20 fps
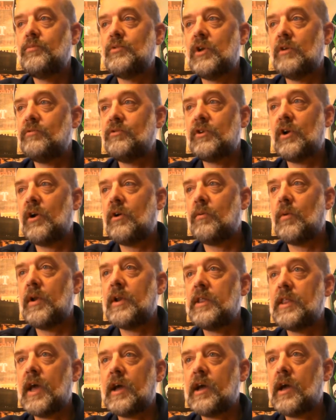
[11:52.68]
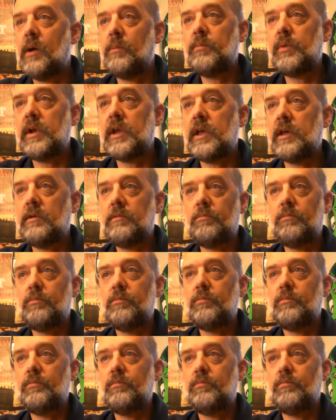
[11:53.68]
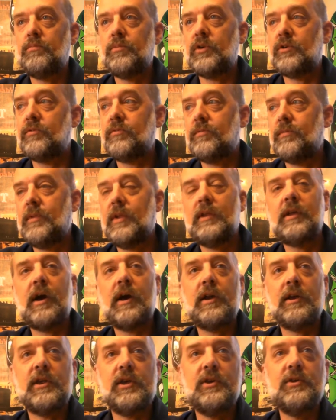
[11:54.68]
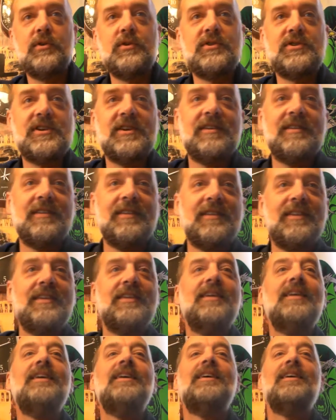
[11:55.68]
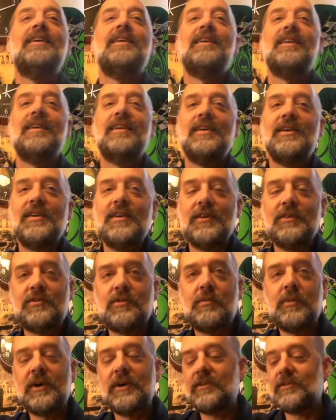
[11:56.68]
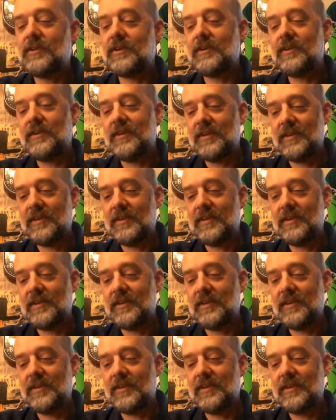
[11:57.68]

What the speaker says: started running that company, and just it got huge. It's amazing.